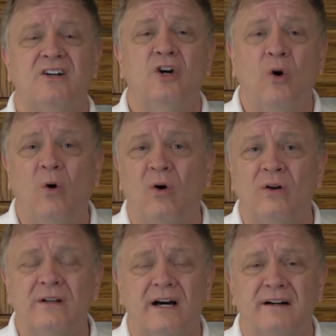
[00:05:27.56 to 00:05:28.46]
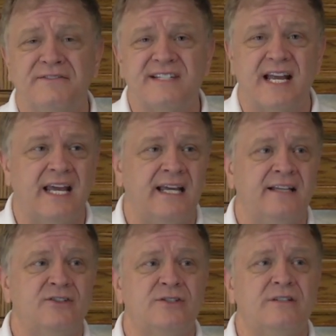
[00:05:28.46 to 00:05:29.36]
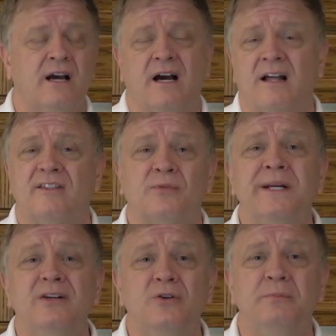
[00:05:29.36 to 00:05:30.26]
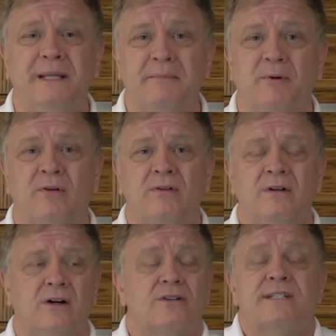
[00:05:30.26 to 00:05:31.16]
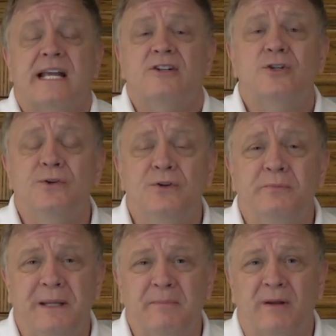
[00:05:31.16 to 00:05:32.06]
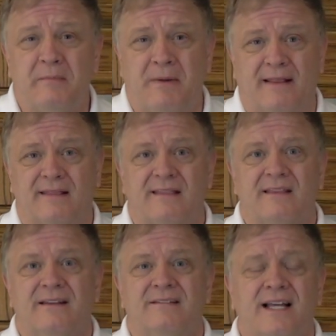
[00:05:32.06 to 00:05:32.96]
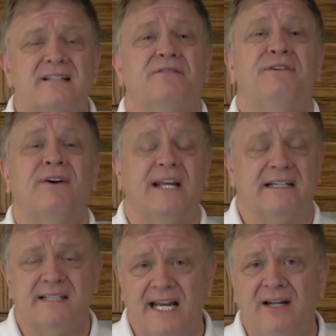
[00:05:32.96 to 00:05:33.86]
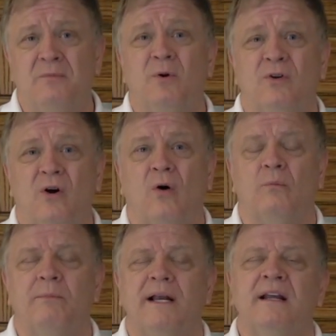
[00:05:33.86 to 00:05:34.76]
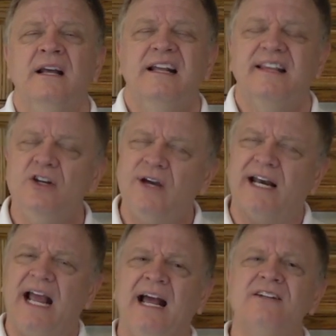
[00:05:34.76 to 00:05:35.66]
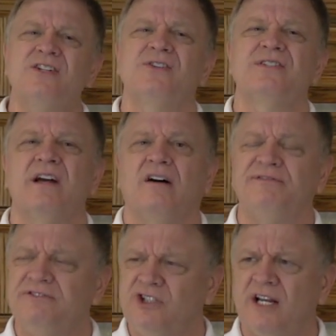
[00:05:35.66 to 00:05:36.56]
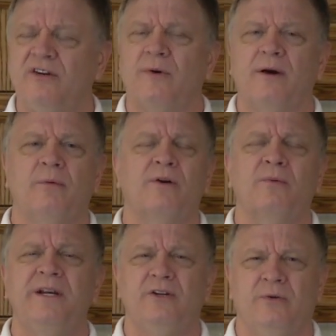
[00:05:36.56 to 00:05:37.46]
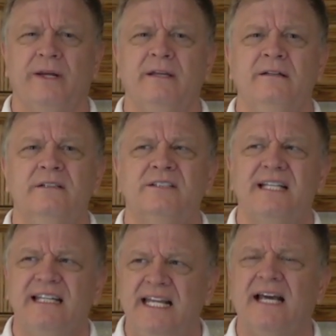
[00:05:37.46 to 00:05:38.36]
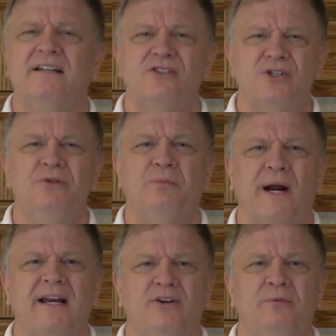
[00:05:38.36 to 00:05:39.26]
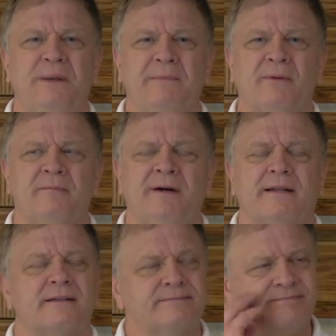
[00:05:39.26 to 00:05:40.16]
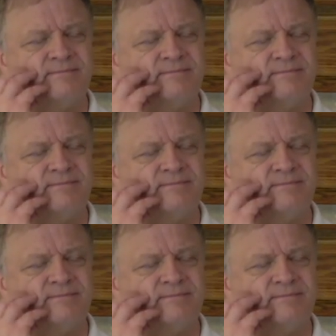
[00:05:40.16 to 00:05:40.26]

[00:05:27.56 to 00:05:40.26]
goal of, say, three new people, or say two new people a month. That's a very attainable goal. But then you got to ask yourself, January, what are we doing to get two brand new people a month?